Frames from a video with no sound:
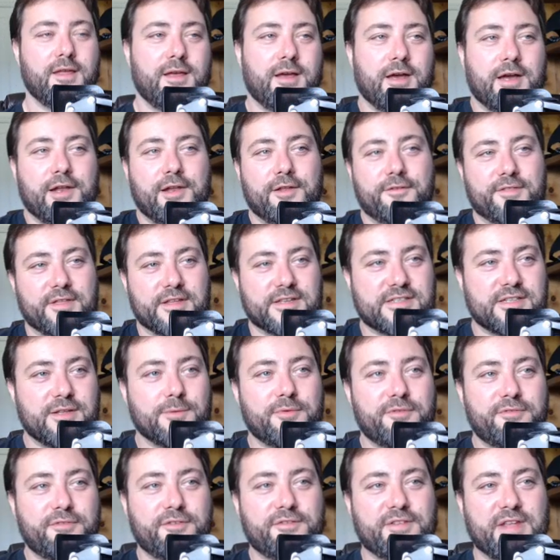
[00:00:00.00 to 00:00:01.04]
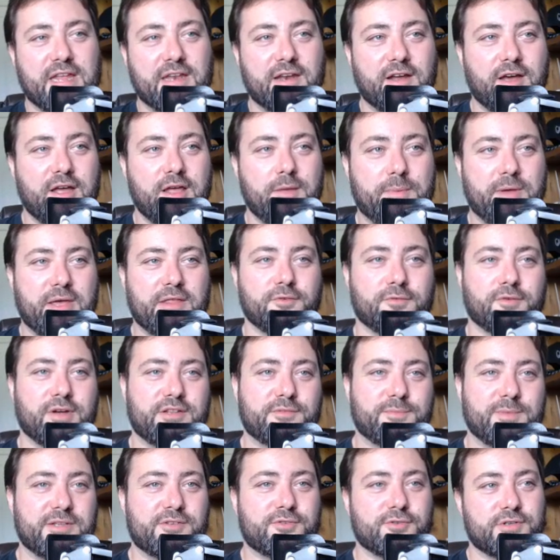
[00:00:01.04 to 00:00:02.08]
I love this. Number 15. Higher pay, the right
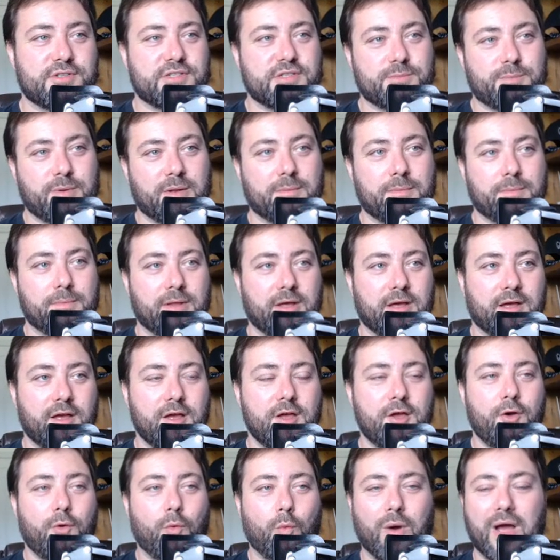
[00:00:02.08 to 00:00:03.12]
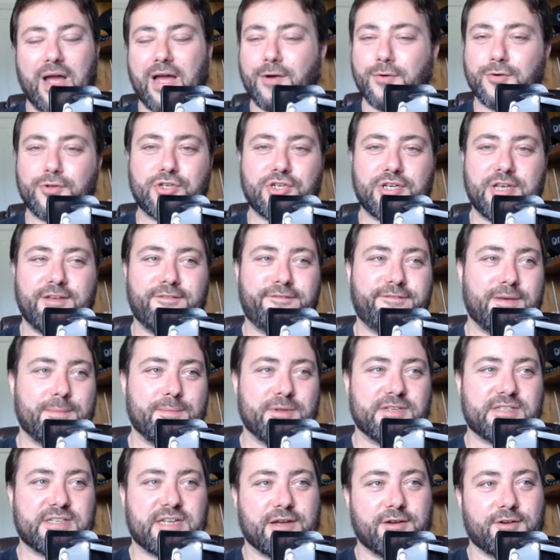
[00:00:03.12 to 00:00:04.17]
to make choices, blah, blah, blah. Wow, sheer
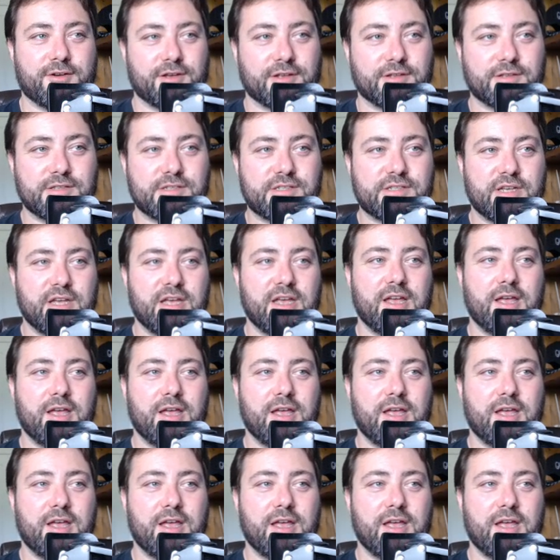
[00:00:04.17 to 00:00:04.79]
feminist arrogance.